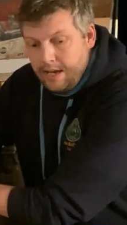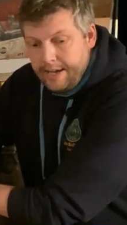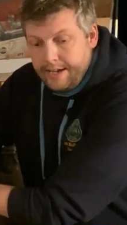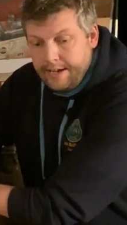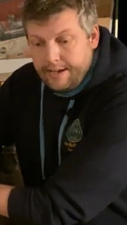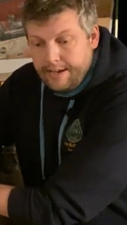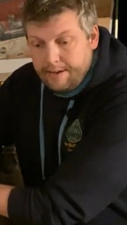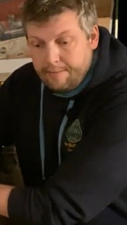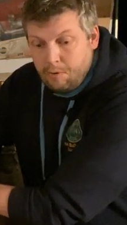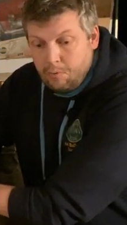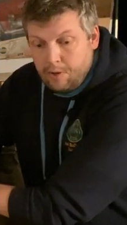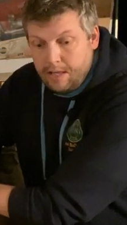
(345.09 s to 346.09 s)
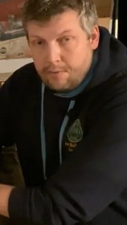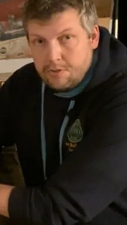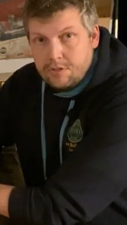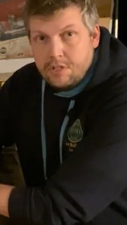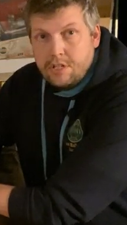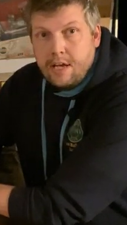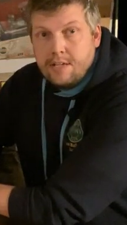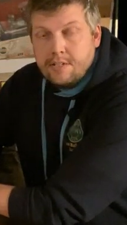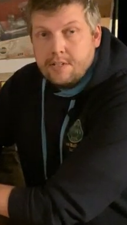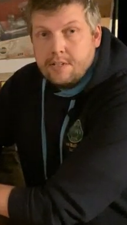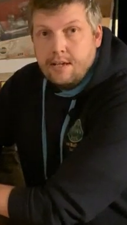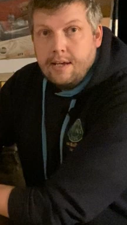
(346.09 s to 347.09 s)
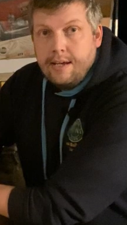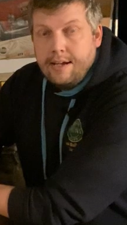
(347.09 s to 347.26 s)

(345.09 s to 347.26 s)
about what he would suggest